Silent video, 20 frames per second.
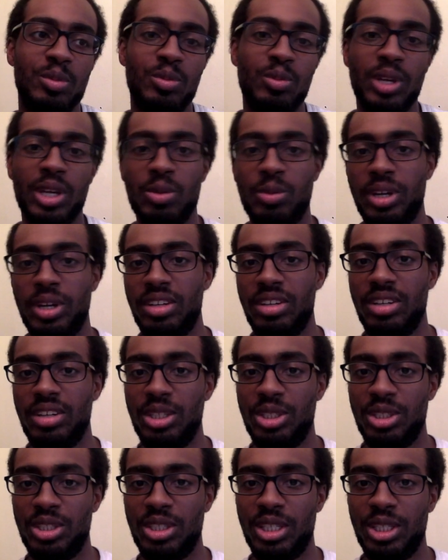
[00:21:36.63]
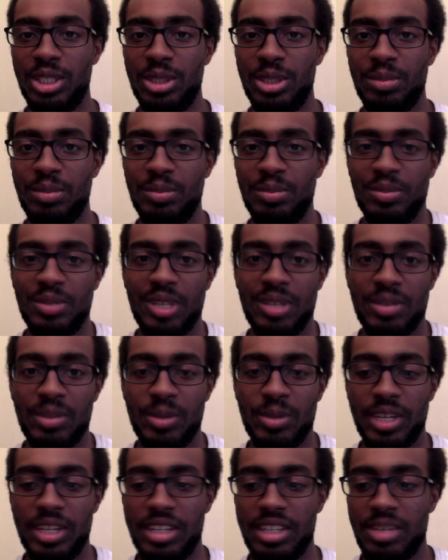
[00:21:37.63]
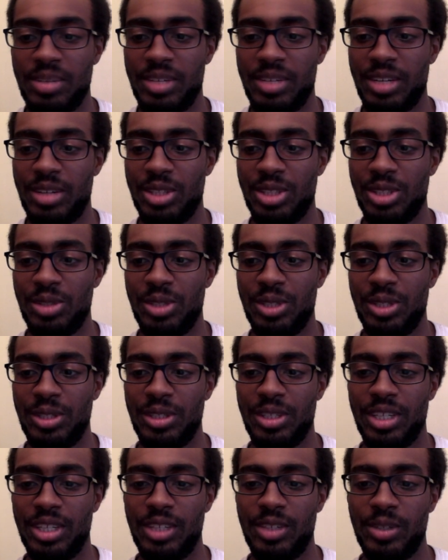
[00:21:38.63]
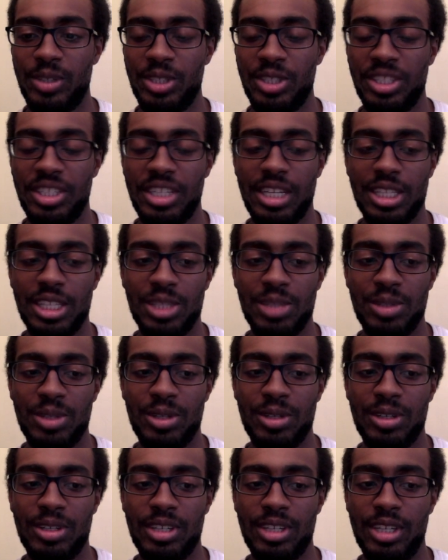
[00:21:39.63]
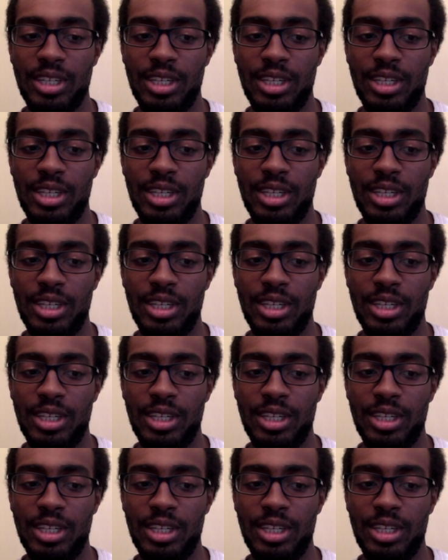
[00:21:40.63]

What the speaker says: wink wink, nudge nudge, if you want to get that one out sooner or see that sooner,